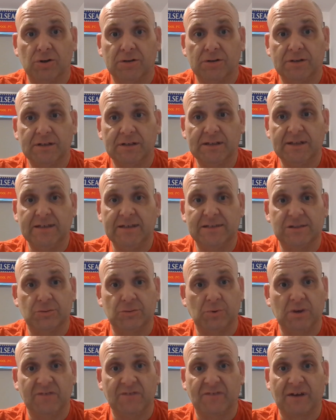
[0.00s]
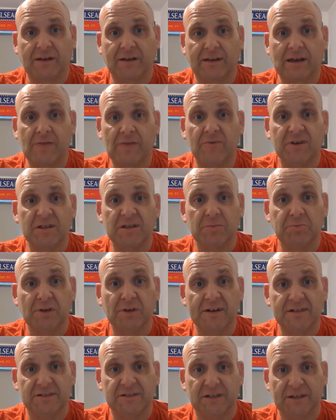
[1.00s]
He needs to either get rid of the
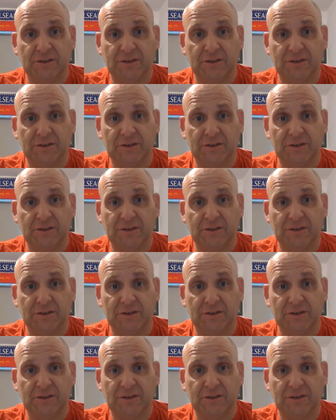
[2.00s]
players that he